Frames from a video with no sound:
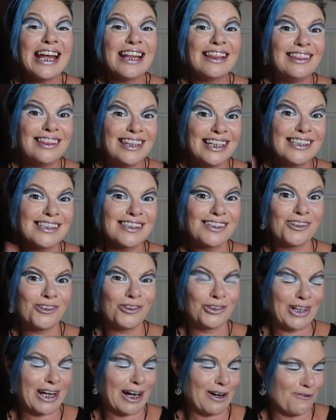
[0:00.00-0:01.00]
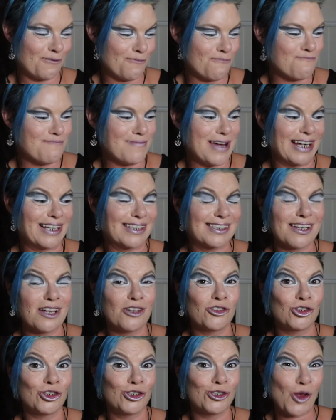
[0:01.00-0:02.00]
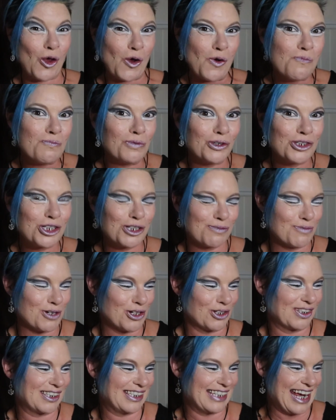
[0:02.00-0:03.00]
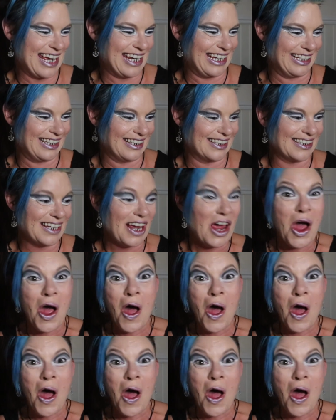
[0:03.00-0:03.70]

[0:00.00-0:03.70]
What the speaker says: this all now makes so much more sense.